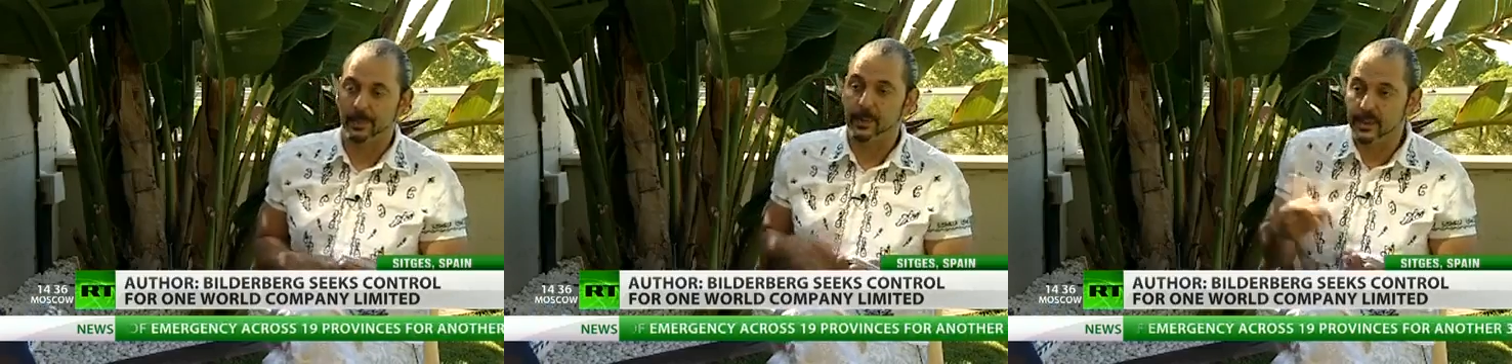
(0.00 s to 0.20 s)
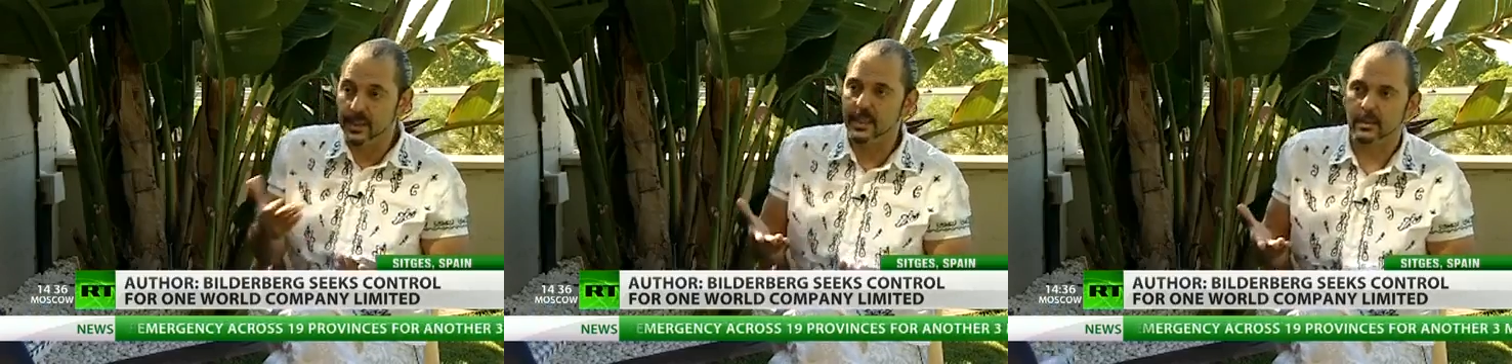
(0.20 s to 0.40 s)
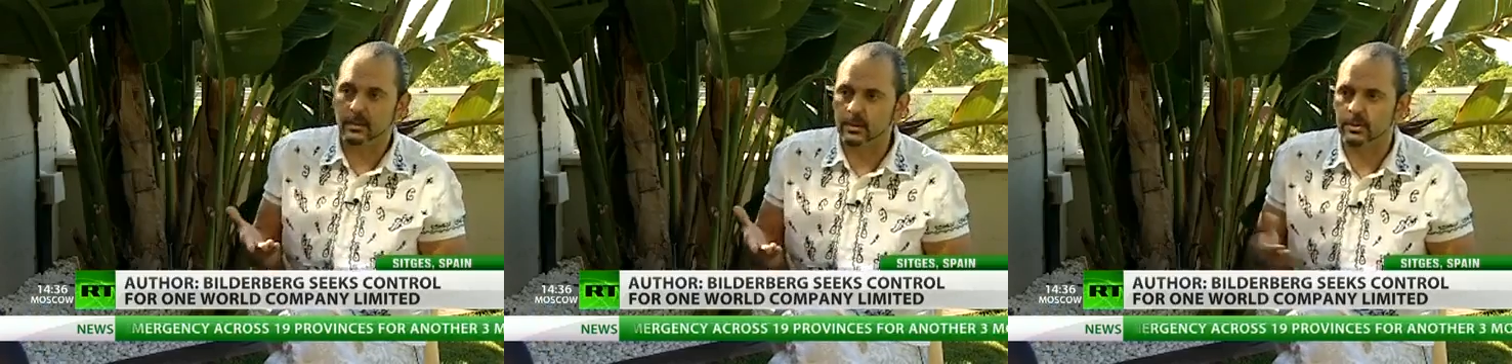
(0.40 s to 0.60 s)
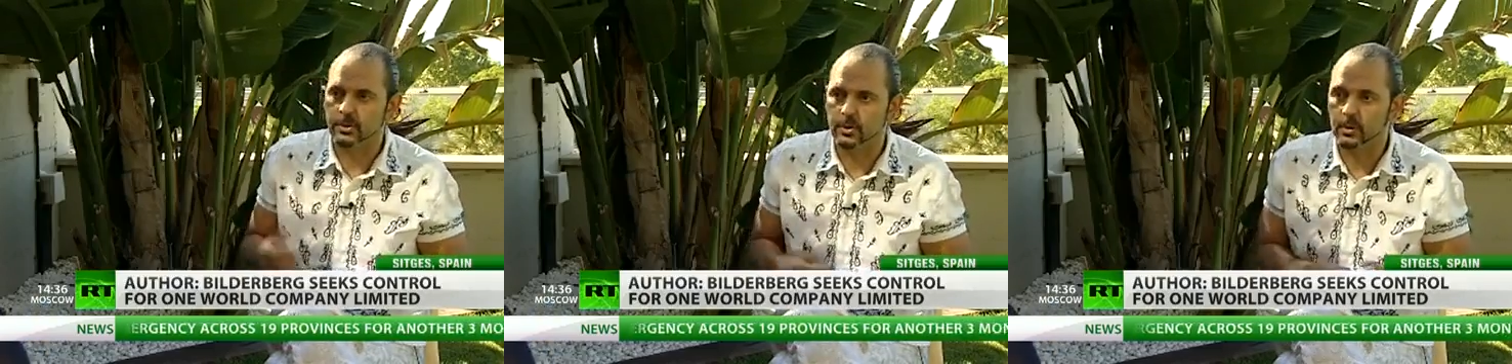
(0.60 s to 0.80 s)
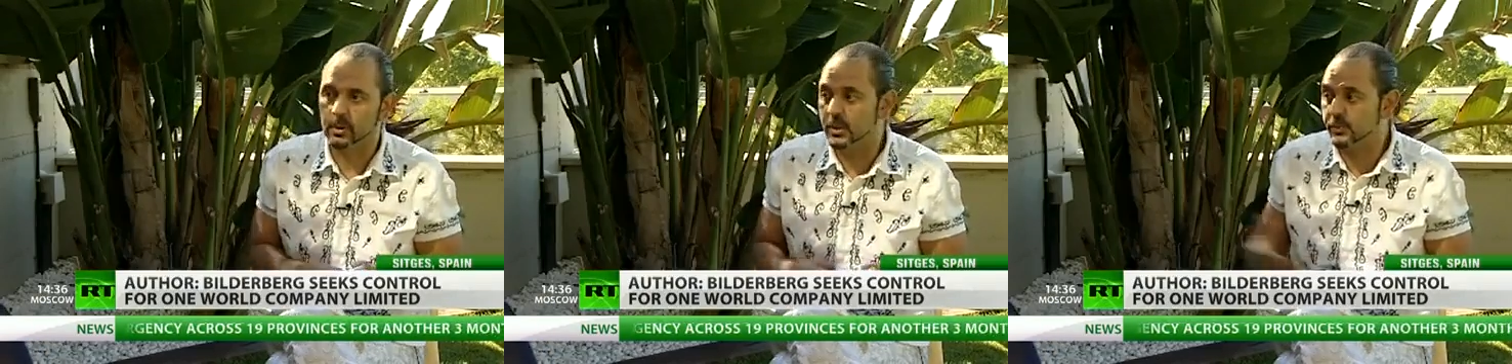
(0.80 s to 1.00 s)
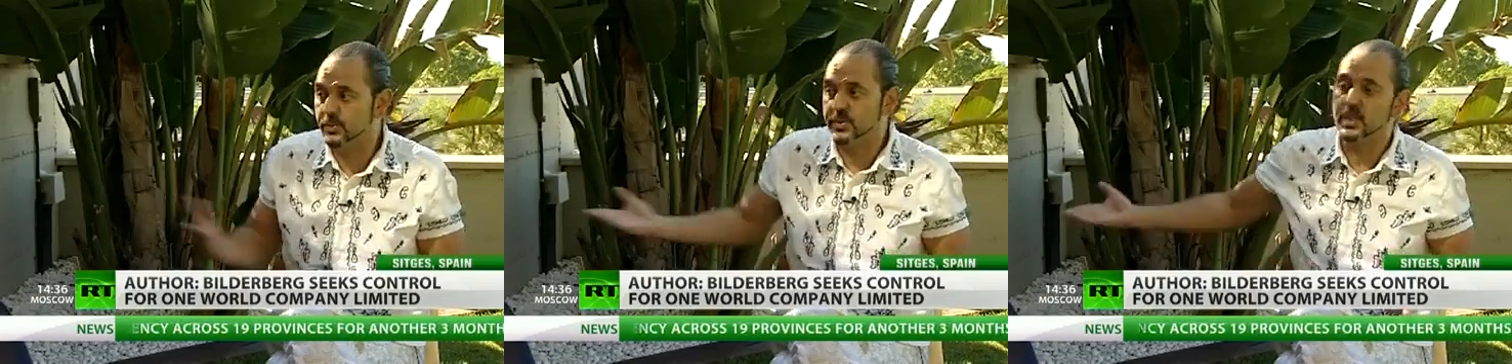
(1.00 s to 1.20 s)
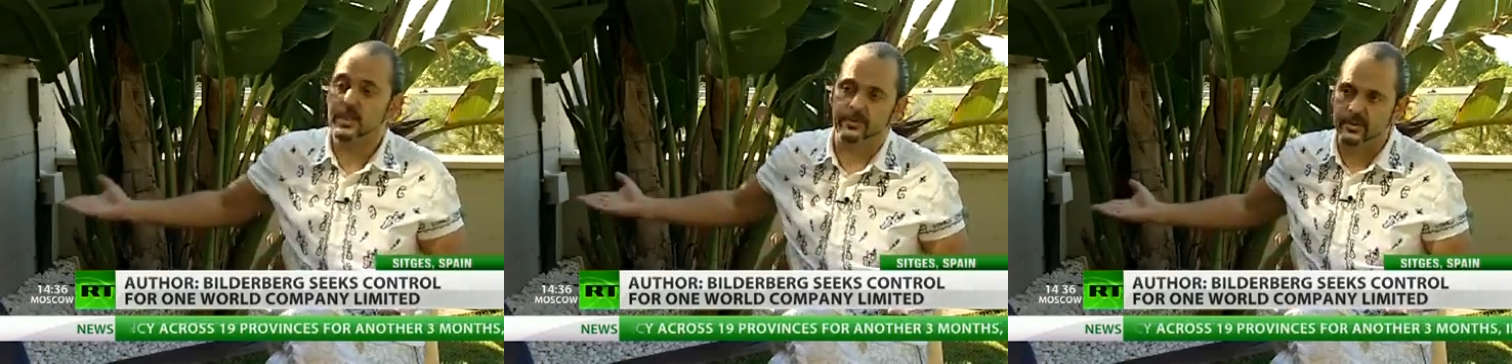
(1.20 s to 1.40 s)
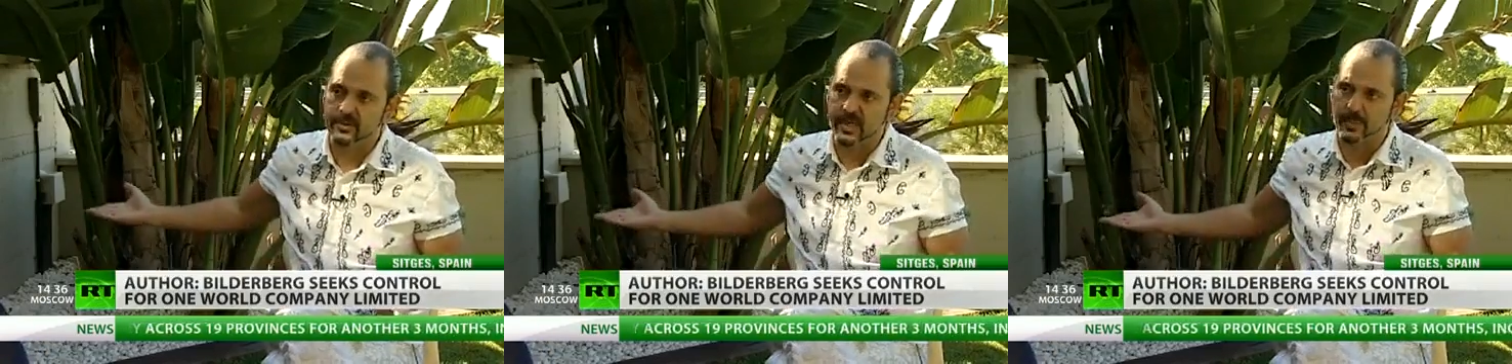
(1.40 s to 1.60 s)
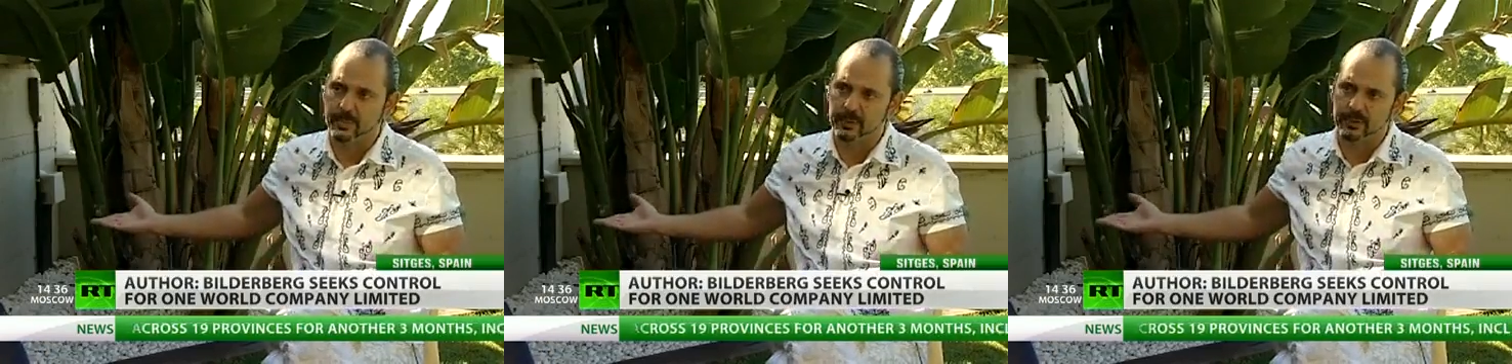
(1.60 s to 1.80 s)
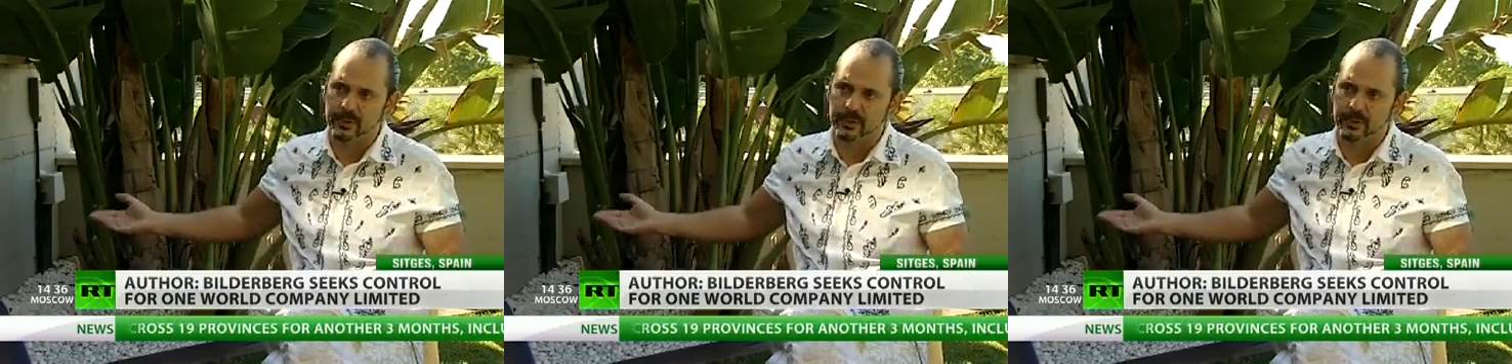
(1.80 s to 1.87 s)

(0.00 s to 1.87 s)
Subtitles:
political control, as we're seeing, for example,